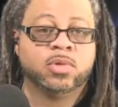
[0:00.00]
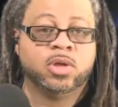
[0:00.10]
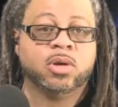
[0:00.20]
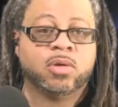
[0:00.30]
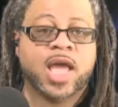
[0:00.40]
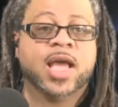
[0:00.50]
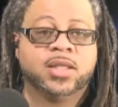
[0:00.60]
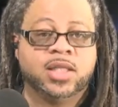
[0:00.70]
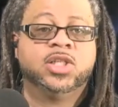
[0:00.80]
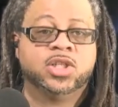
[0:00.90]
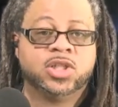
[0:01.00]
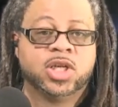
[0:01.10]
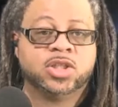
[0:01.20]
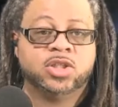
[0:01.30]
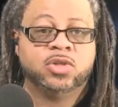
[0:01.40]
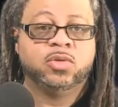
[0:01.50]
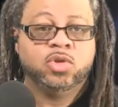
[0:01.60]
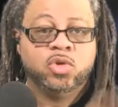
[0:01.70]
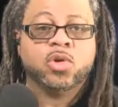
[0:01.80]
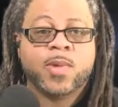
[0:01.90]
You know, God teaches us to
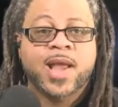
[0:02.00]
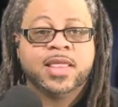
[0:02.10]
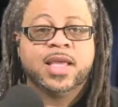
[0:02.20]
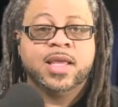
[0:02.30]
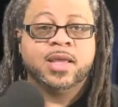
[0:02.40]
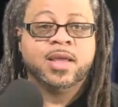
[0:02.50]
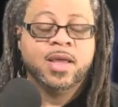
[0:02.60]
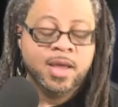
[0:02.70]
do the right thing.